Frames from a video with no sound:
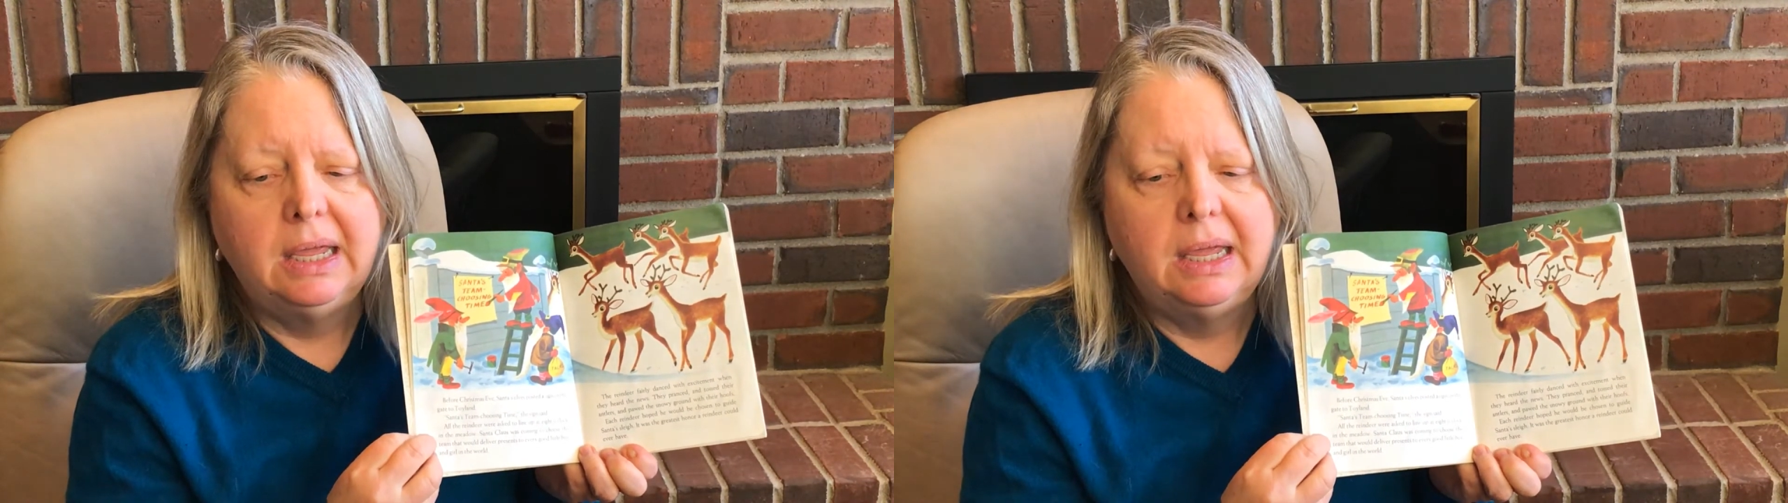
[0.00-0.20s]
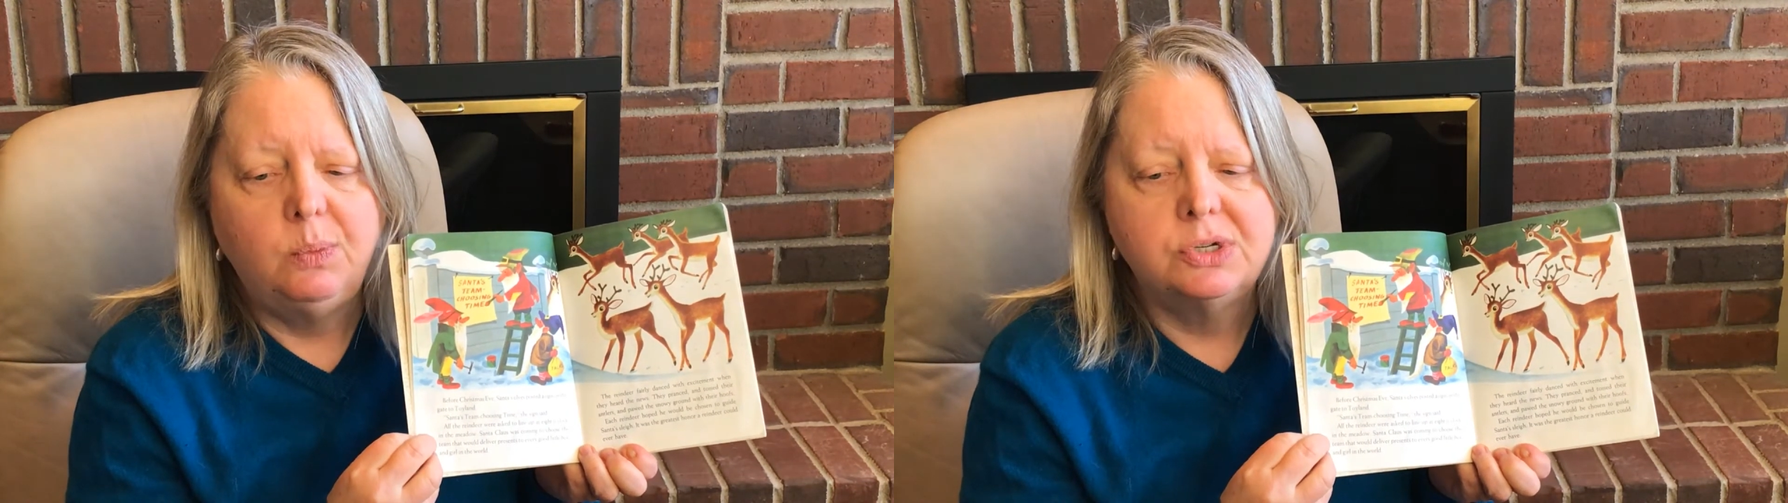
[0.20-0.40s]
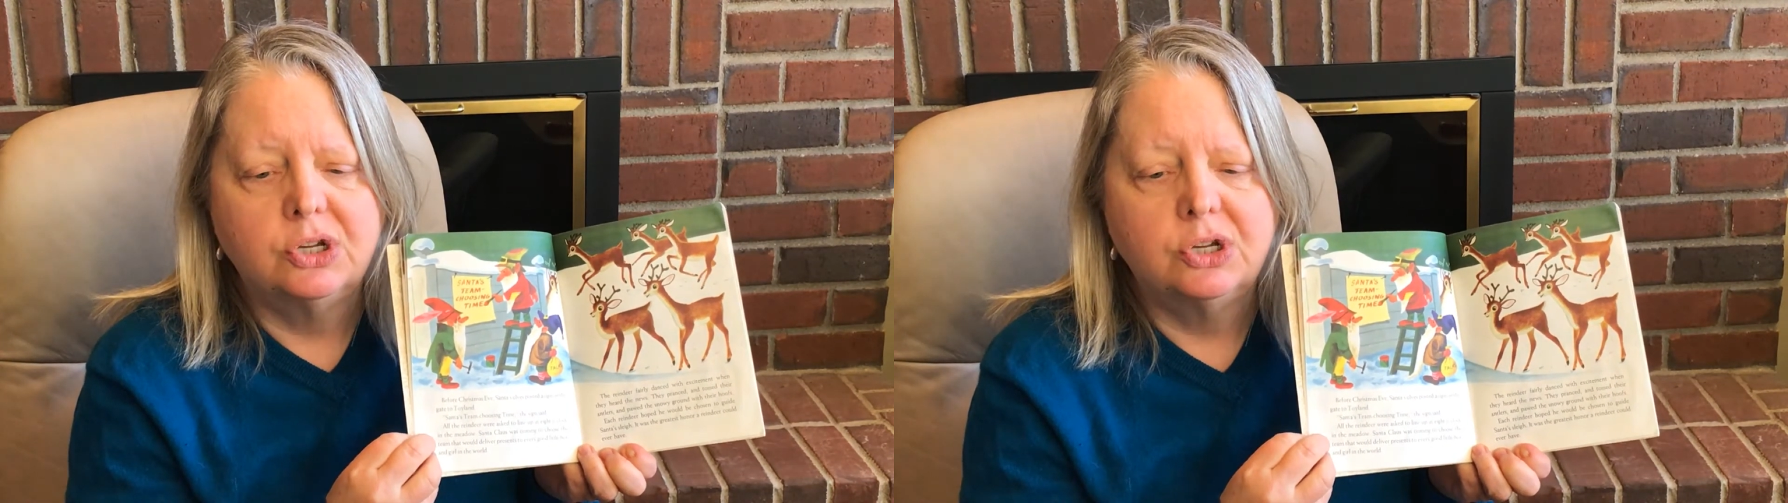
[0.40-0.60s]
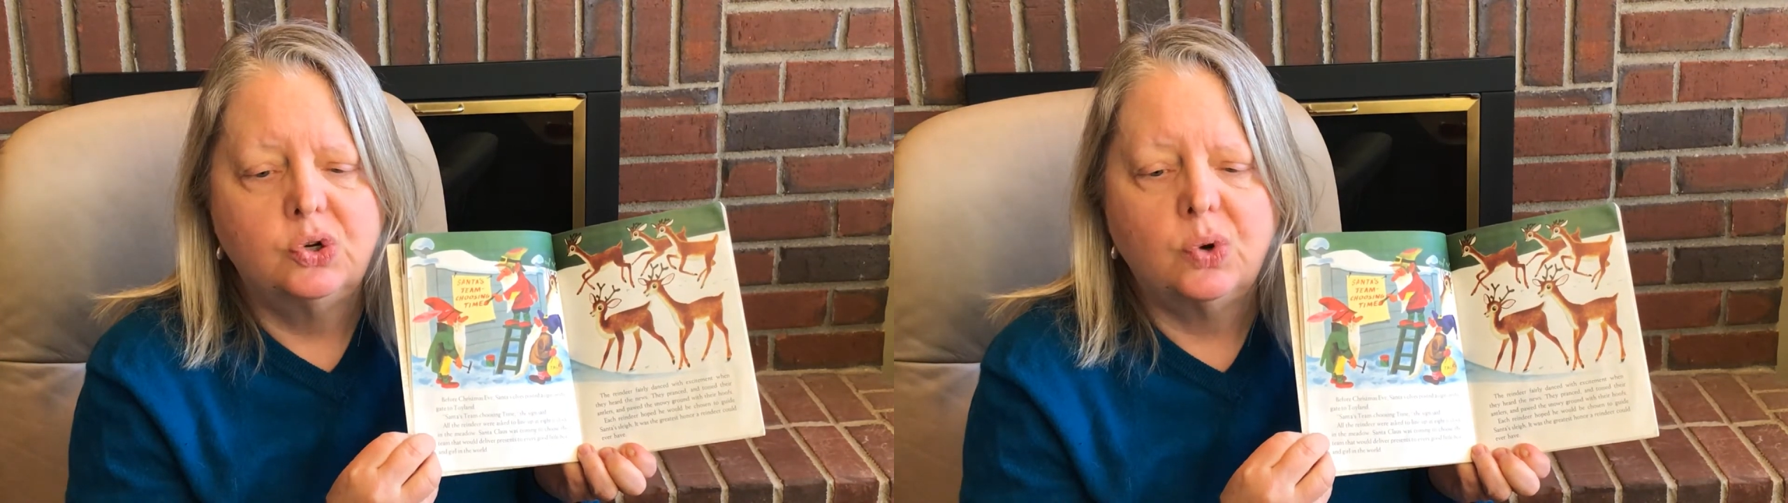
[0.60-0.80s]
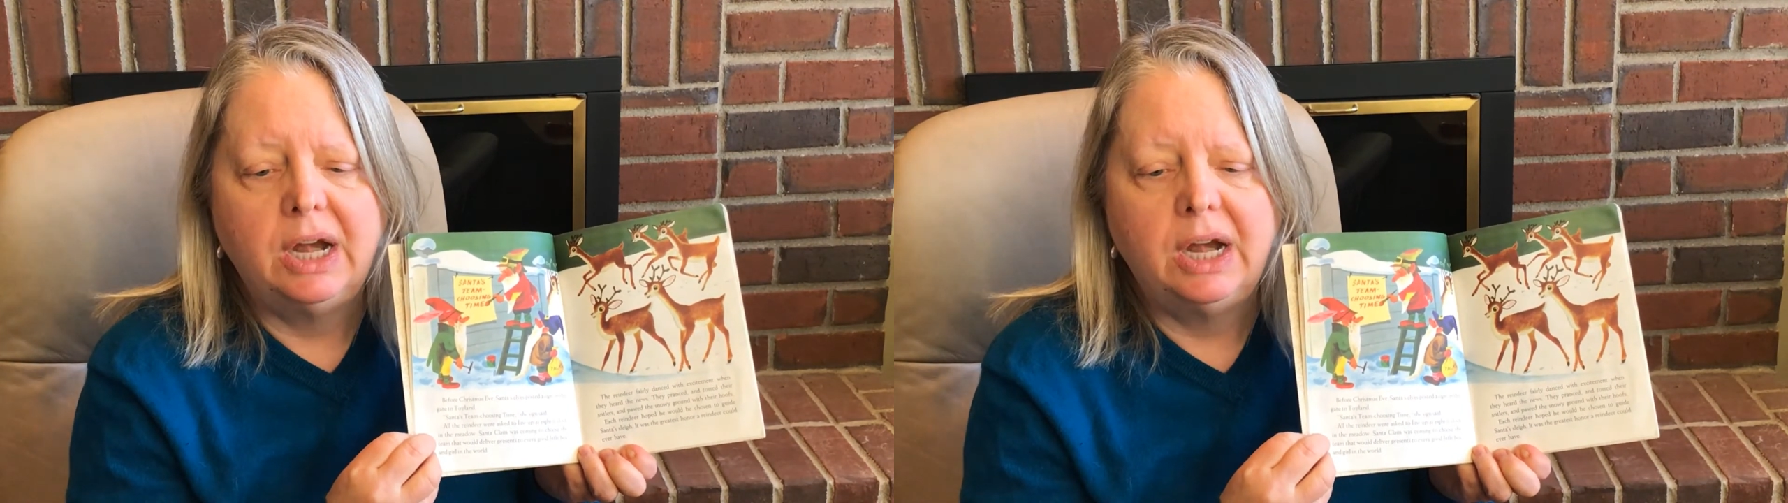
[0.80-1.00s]
It was the
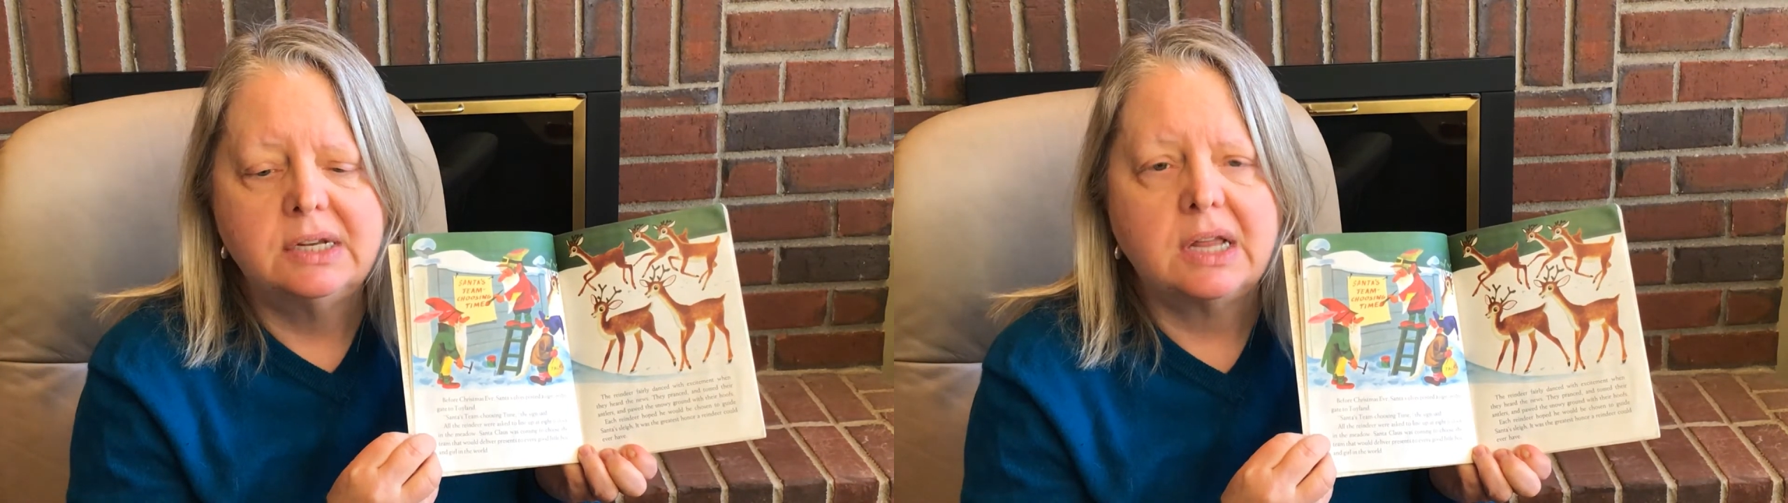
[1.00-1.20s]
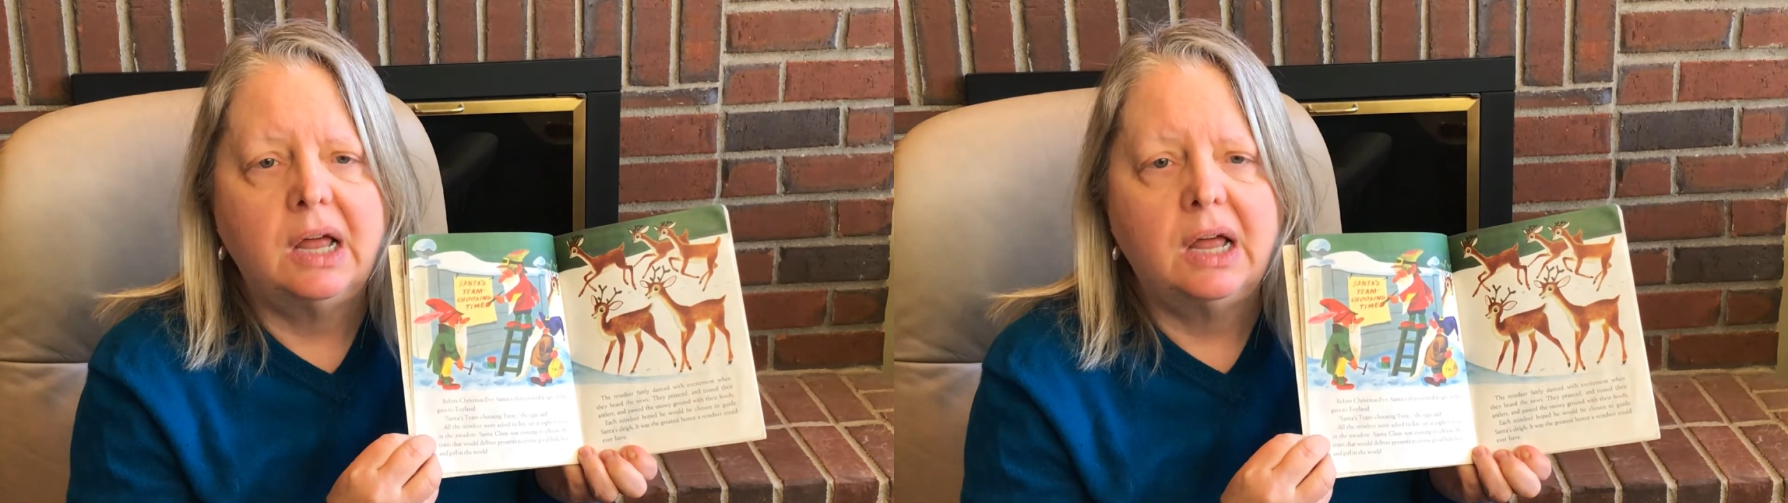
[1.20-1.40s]
greatest